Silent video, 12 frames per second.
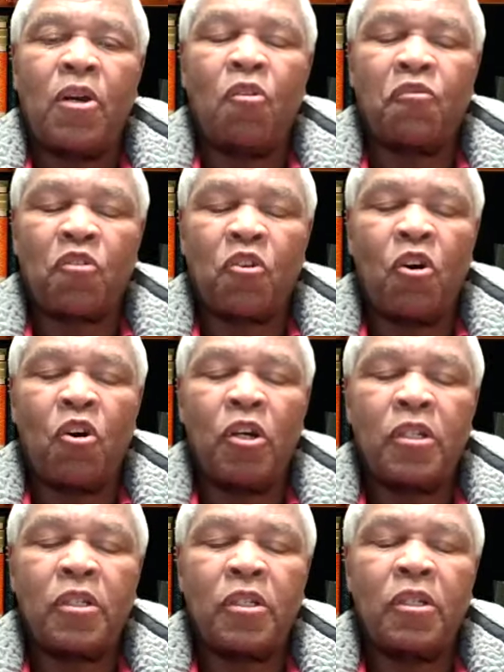of
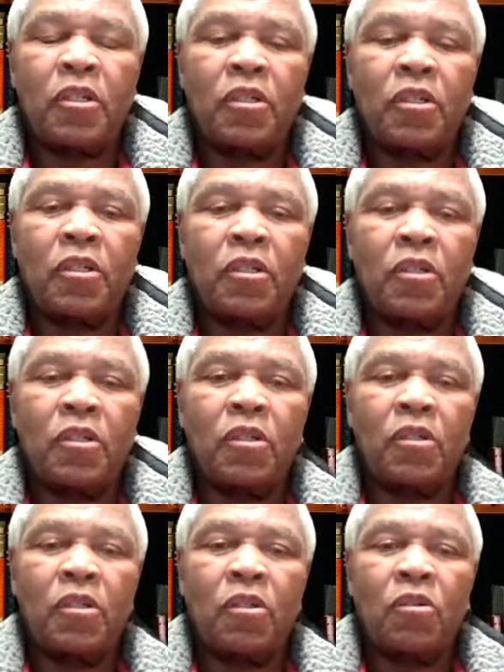God,
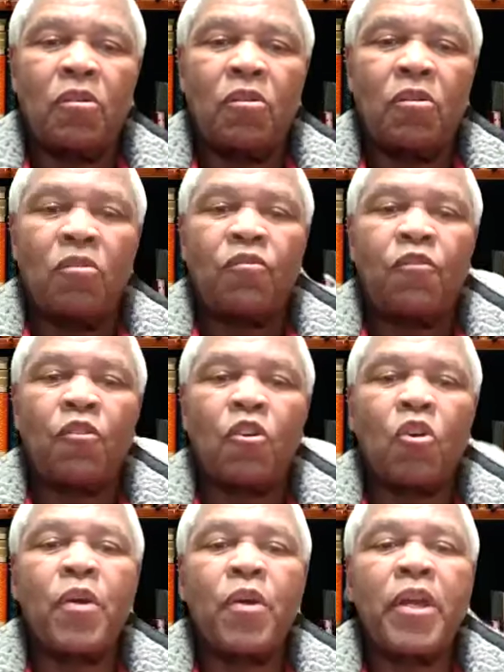
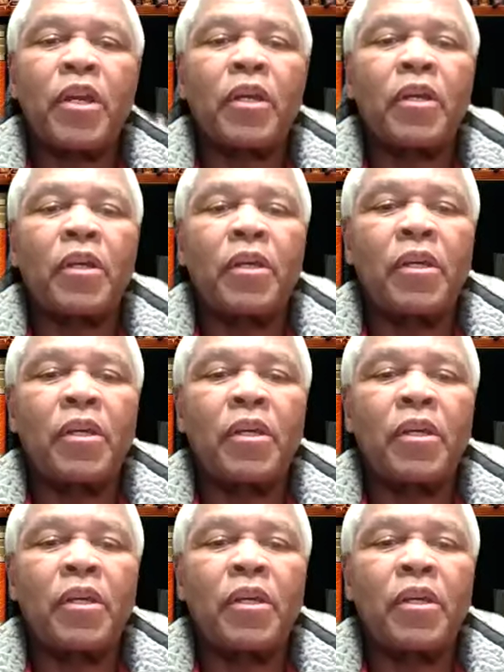following